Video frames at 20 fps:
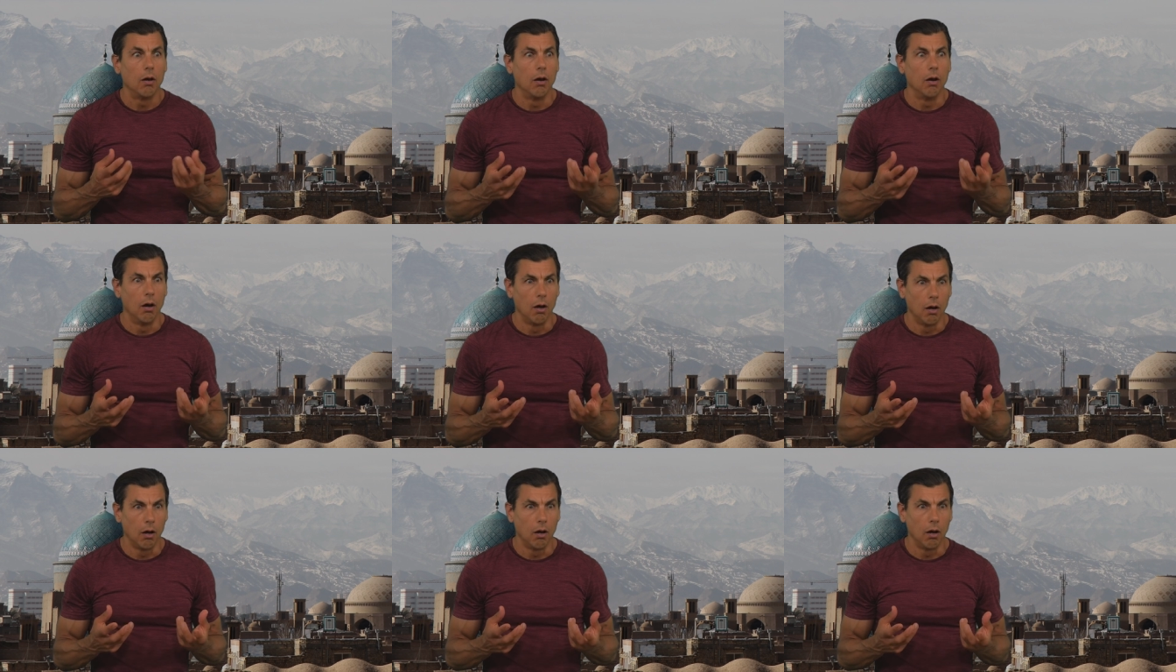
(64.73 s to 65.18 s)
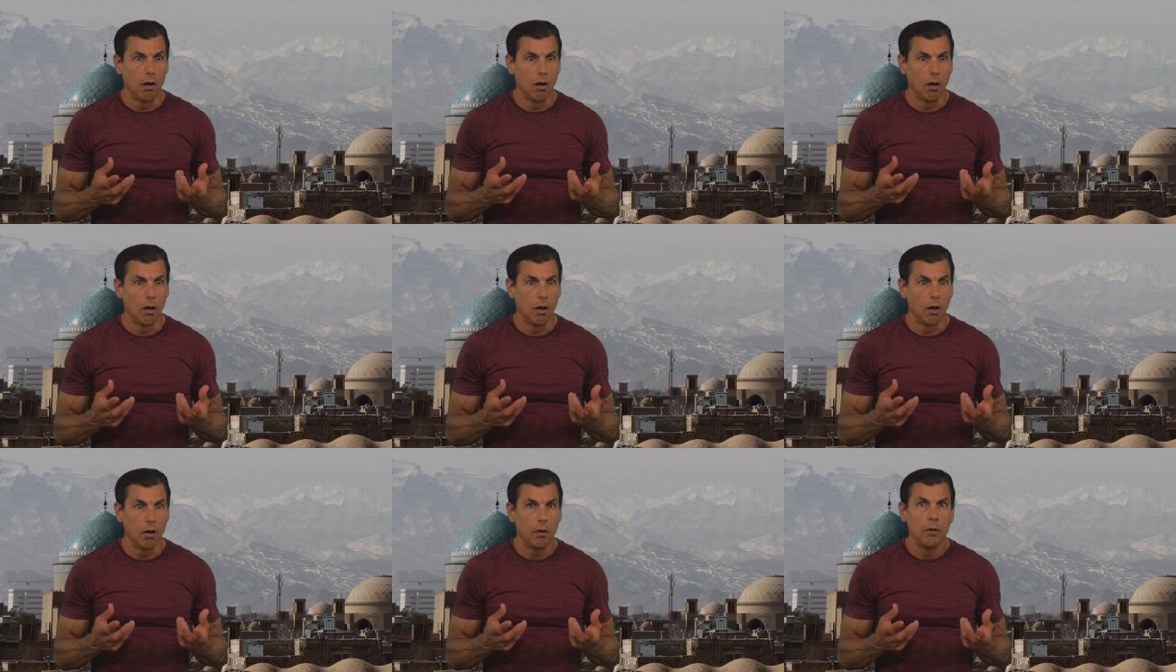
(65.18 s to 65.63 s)

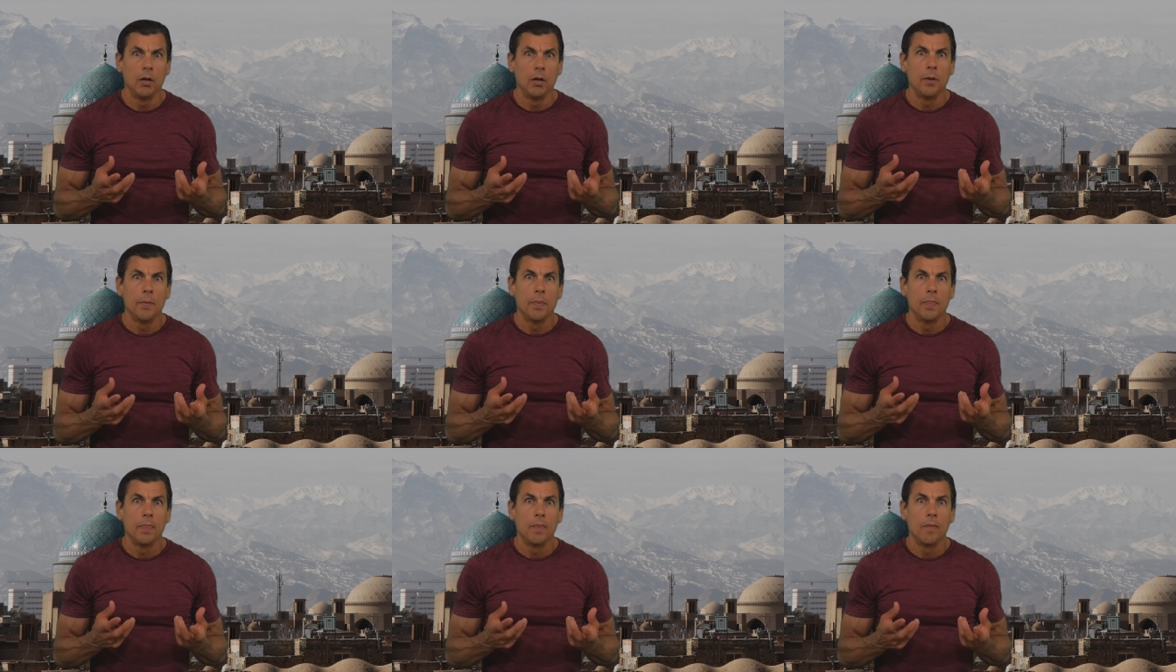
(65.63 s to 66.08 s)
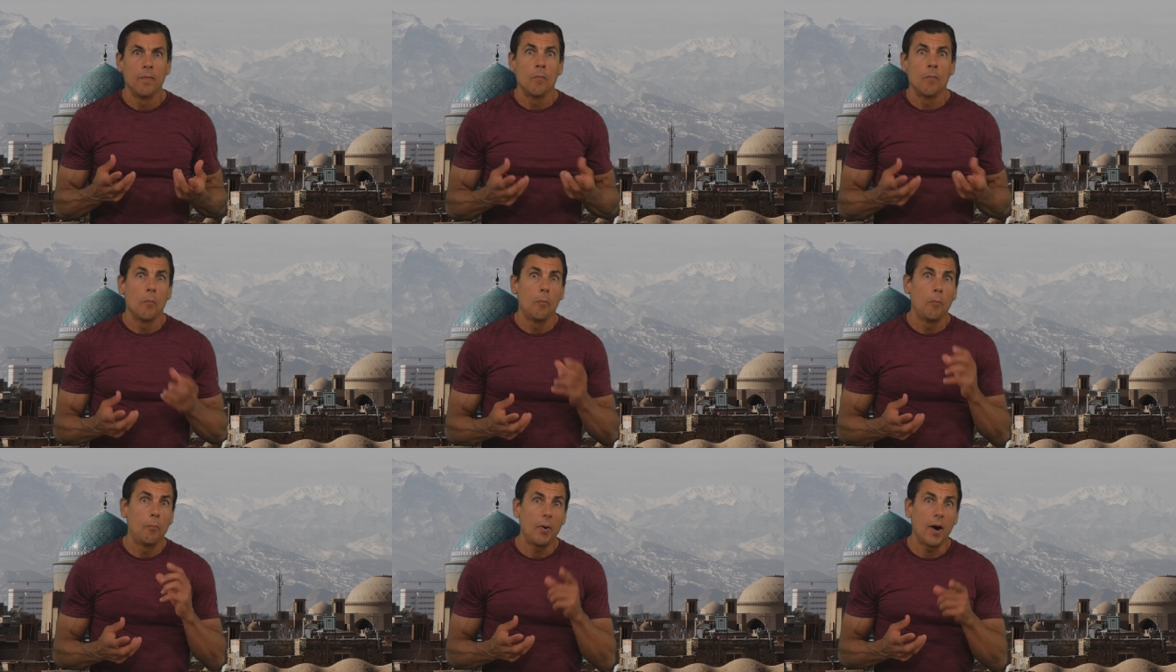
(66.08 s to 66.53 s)
Uh,
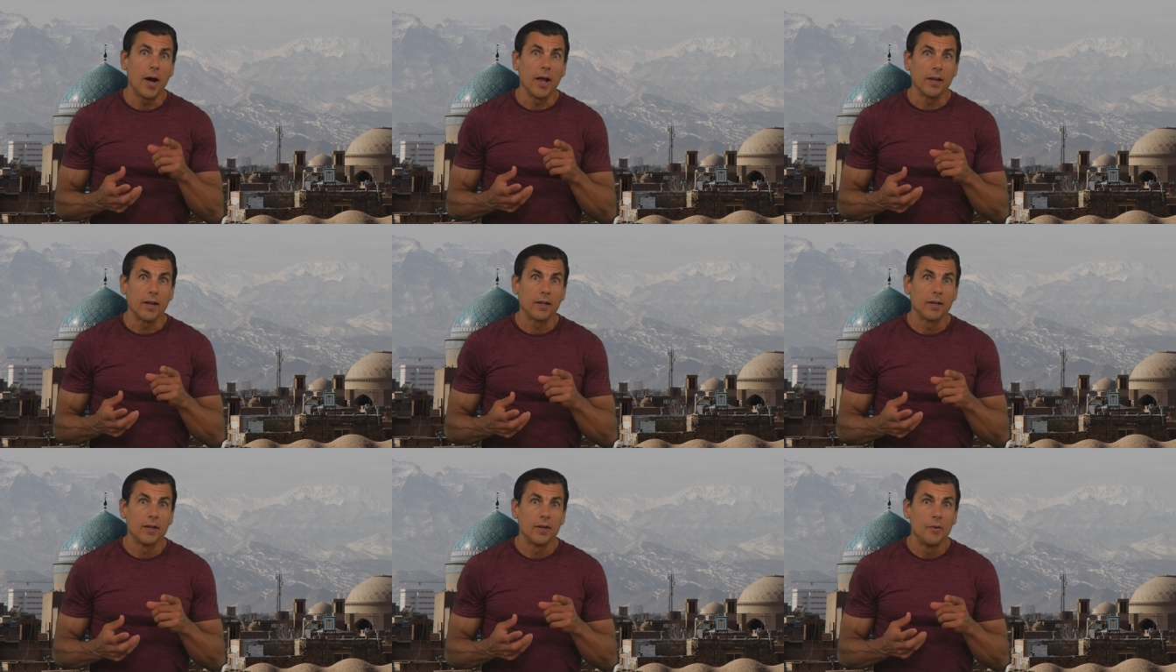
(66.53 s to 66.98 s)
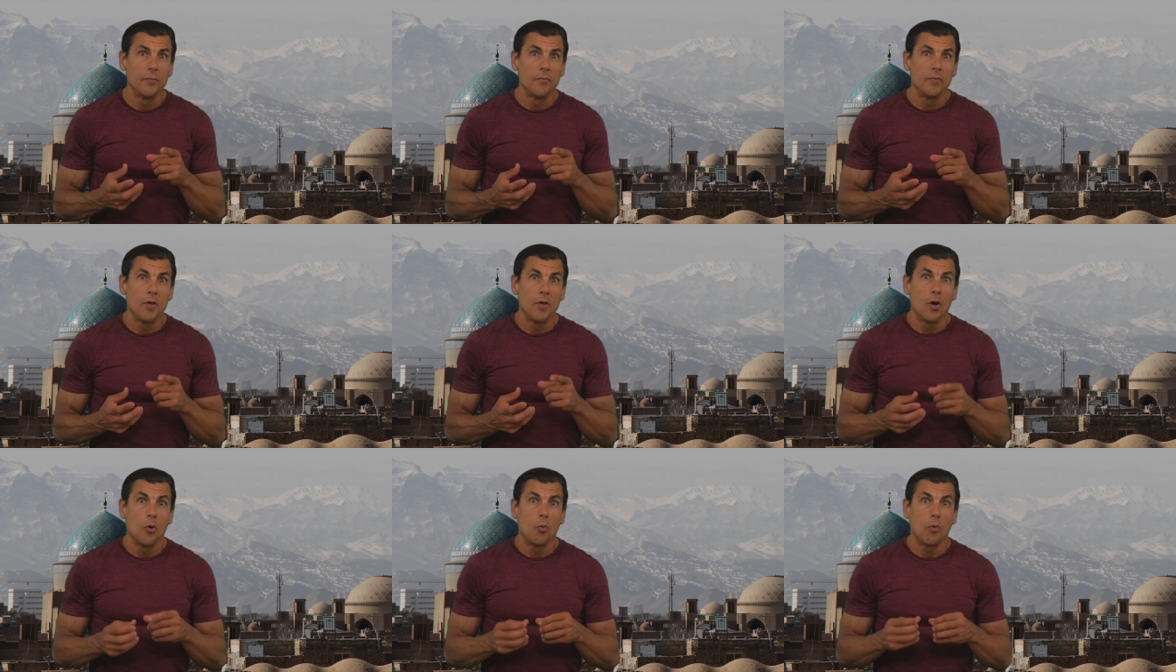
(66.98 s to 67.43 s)
but
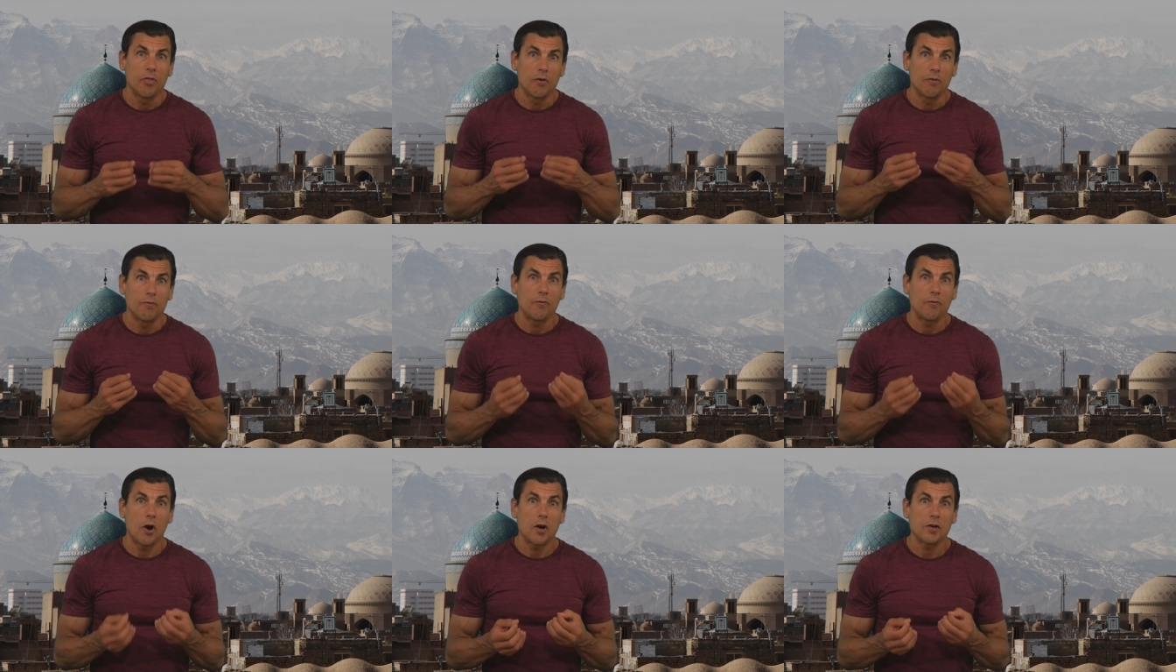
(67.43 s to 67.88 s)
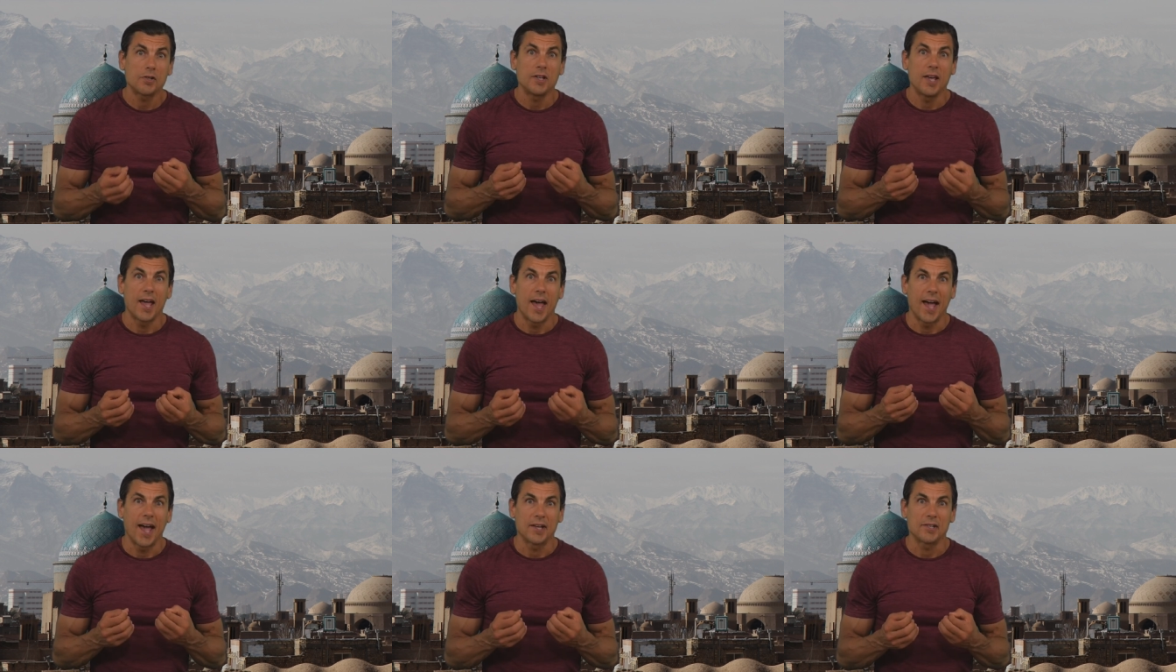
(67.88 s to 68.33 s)
with a
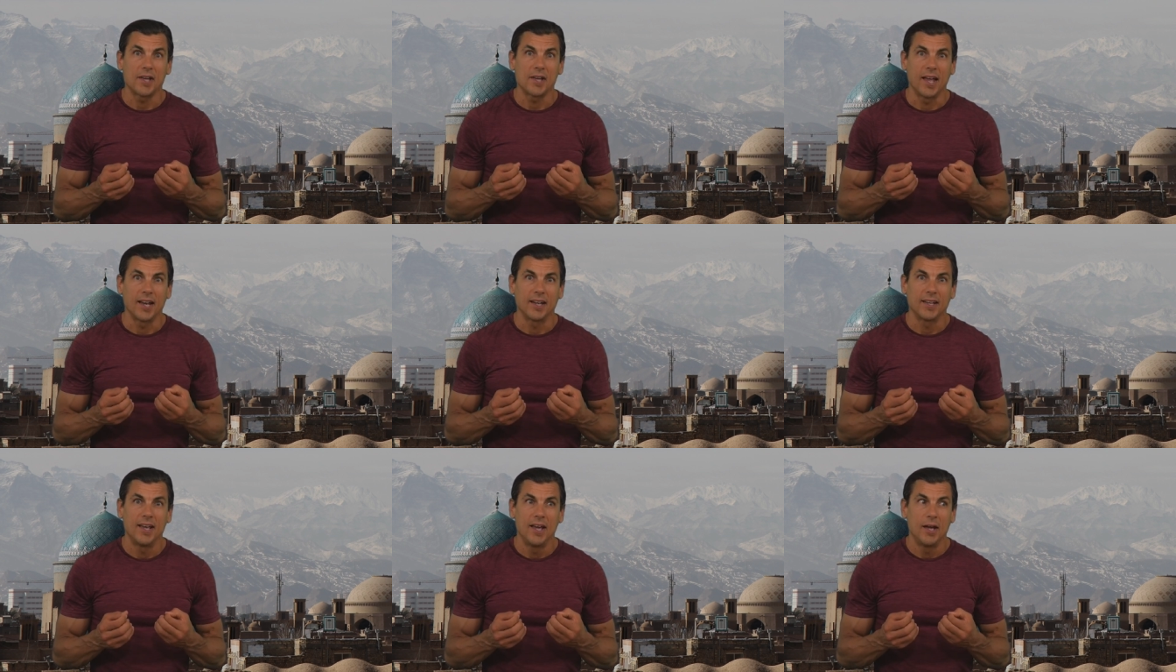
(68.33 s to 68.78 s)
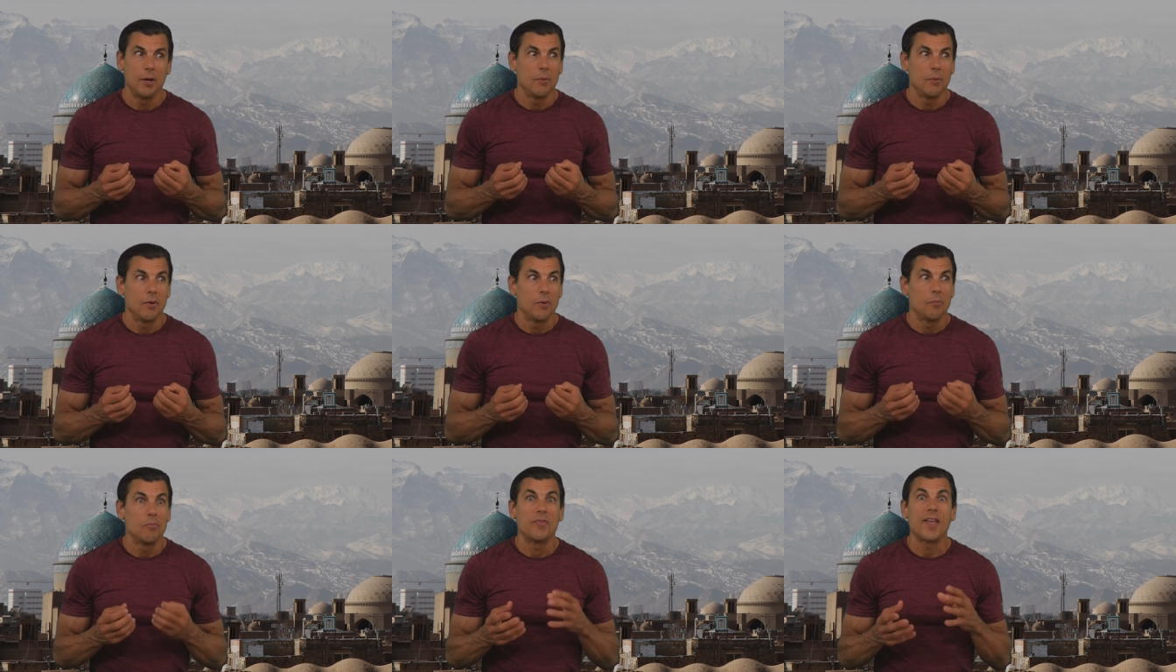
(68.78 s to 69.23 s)
Farsi accent,
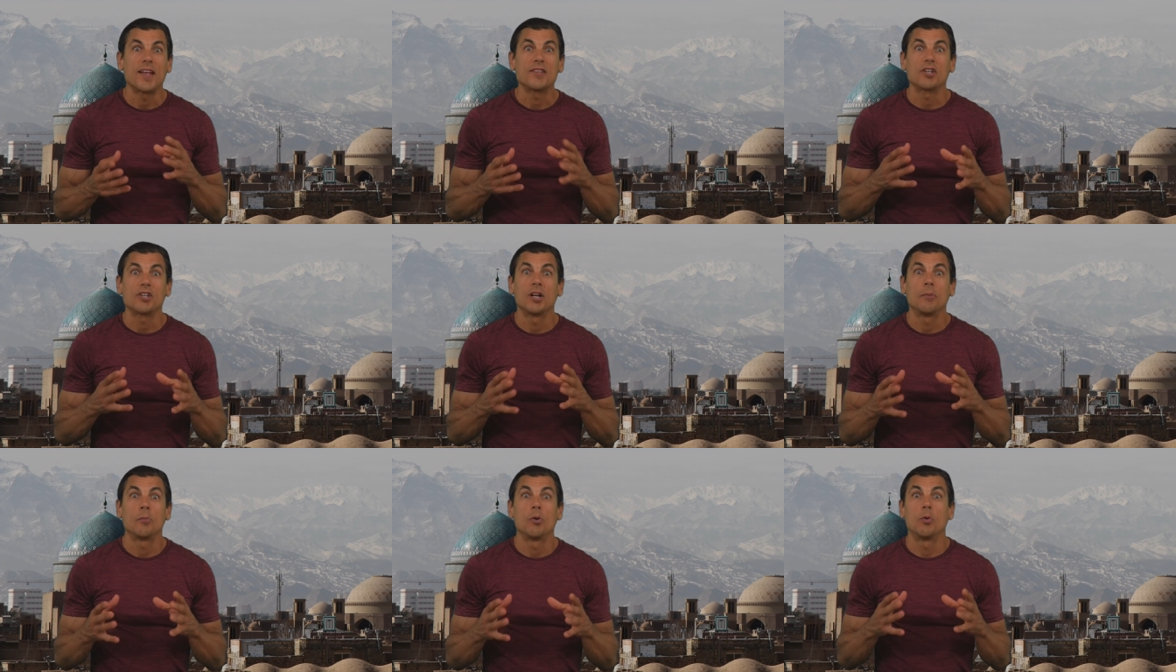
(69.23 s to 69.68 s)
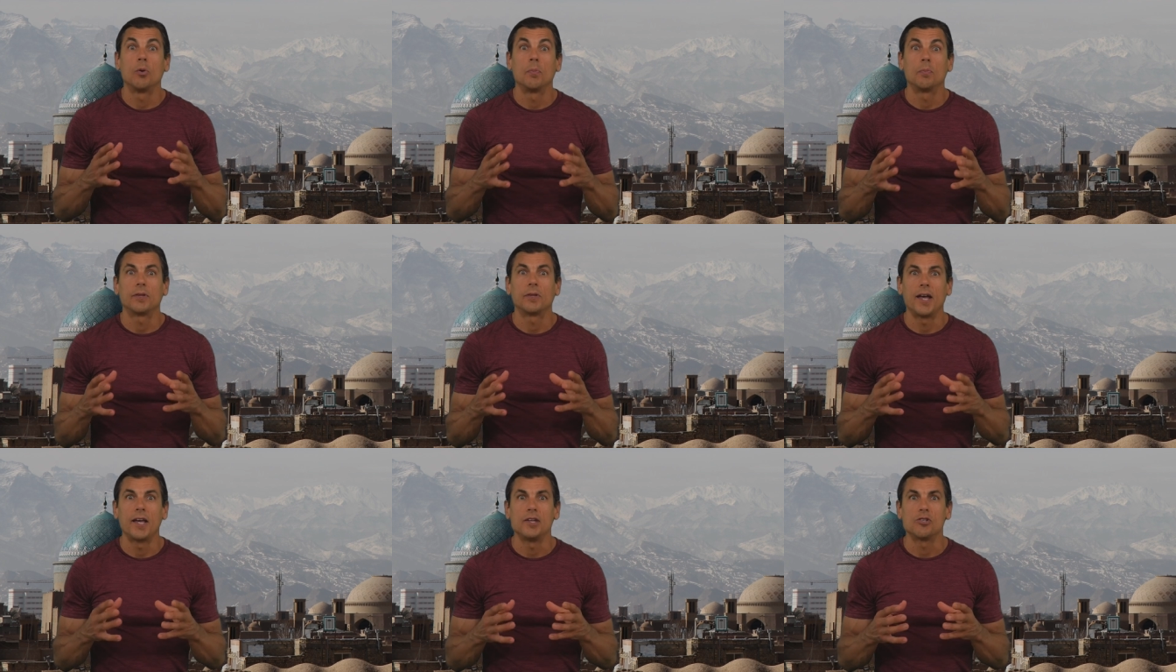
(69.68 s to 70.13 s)
that's going to be
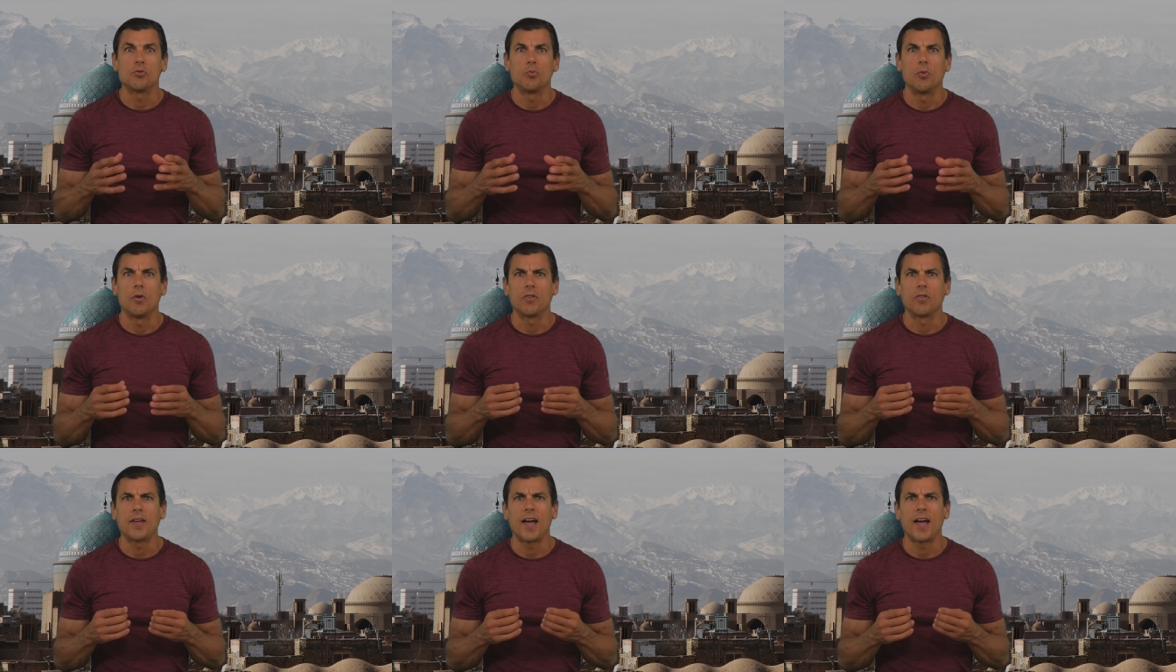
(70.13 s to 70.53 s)
replaced with